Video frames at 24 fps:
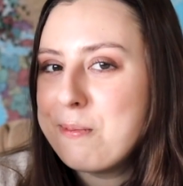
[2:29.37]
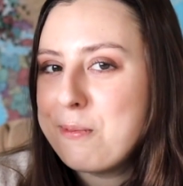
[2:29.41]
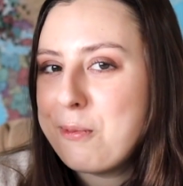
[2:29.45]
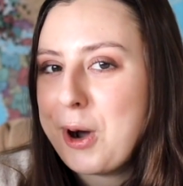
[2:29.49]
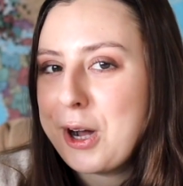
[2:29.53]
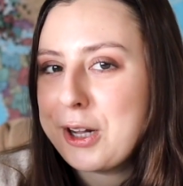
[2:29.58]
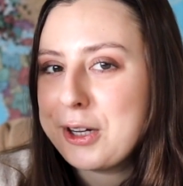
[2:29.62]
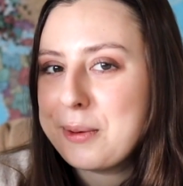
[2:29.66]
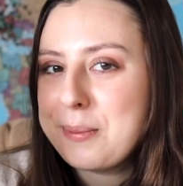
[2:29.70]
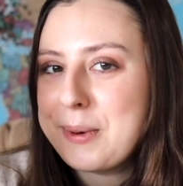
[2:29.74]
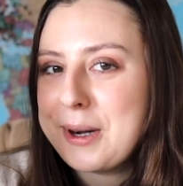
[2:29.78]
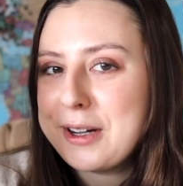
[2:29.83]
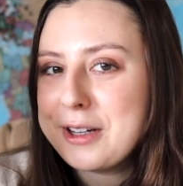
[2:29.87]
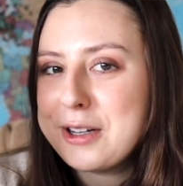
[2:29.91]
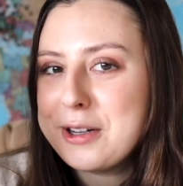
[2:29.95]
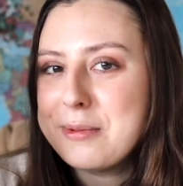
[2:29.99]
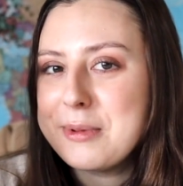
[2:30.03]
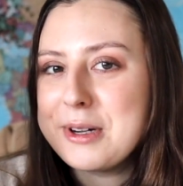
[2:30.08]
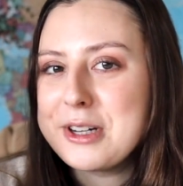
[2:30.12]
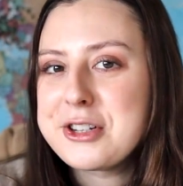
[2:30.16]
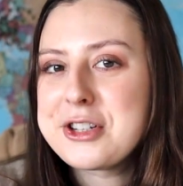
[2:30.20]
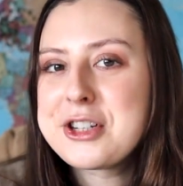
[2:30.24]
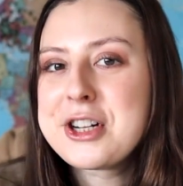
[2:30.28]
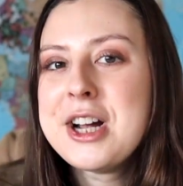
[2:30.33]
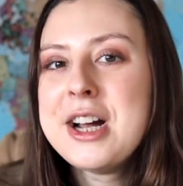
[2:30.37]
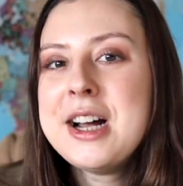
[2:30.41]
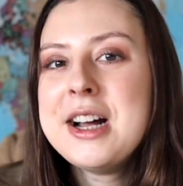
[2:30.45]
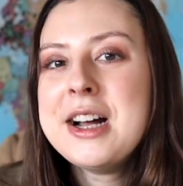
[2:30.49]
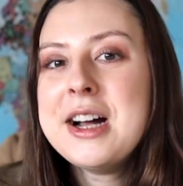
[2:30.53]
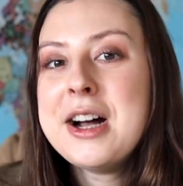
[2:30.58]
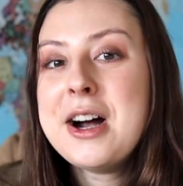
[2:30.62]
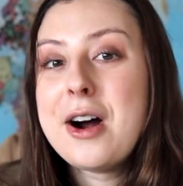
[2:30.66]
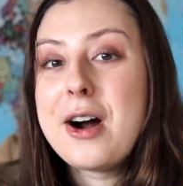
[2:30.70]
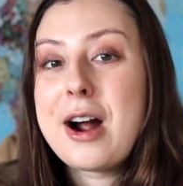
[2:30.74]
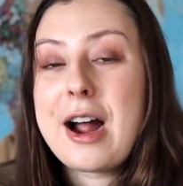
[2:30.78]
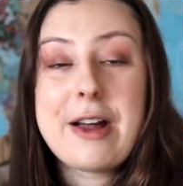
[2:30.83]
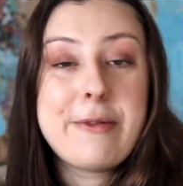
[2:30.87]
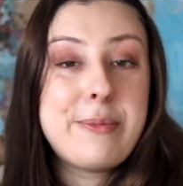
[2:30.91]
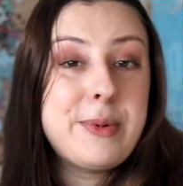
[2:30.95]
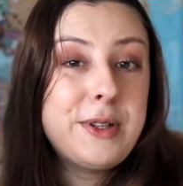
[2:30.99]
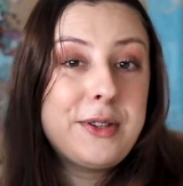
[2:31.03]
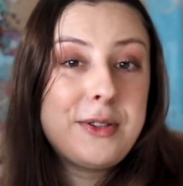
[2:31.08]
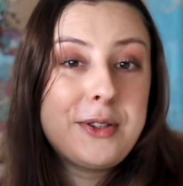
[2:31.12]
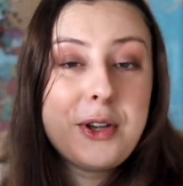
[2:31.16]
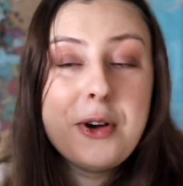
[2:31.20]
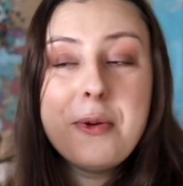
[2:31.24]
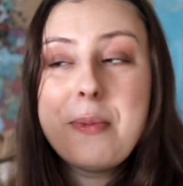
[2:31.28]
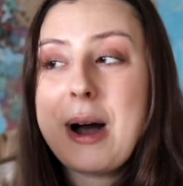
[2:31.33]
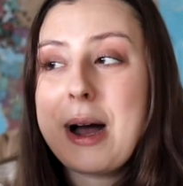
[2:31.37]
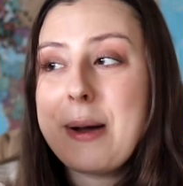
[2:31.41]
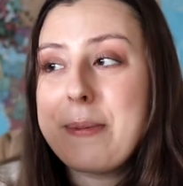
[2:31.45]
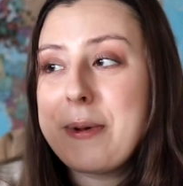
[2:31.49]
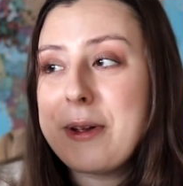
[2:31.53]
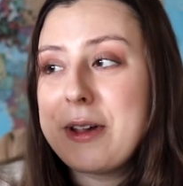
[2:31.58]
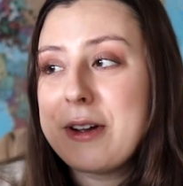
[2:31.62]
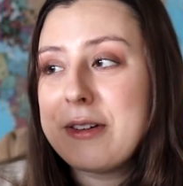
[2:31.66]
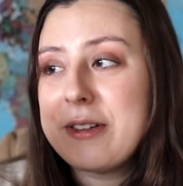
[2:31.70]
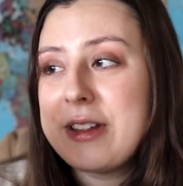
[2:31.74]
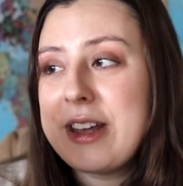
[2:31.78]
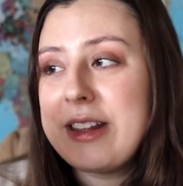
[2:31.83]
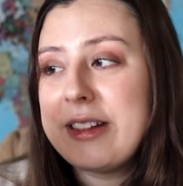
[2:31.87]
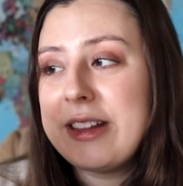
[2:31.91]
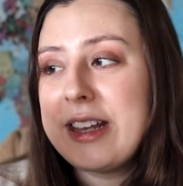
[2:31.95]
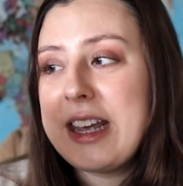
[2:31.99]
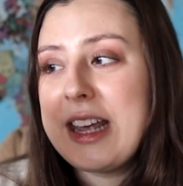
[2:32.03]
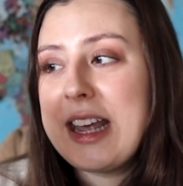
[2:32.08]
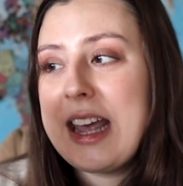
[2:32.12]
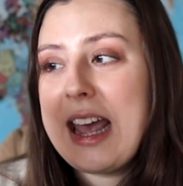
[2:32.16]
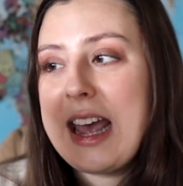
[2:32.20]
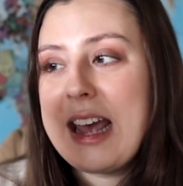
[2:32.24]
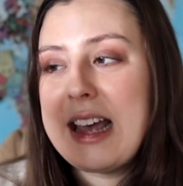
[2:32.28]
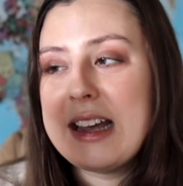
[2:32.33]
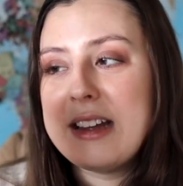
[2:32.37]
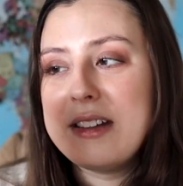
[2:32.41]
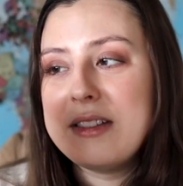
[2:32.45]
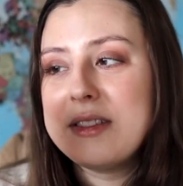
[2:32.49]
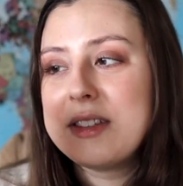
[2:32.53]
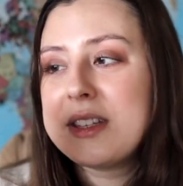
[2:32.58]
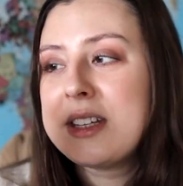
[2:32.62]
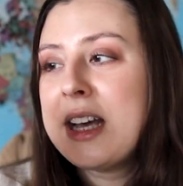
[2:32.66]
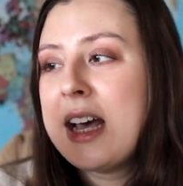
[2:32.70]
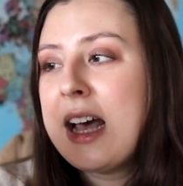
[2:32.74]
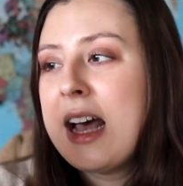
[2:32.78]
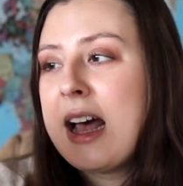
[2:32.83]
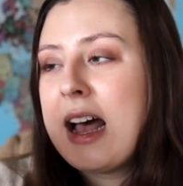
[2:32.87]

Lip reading: water bottle, which have been so popular lately, and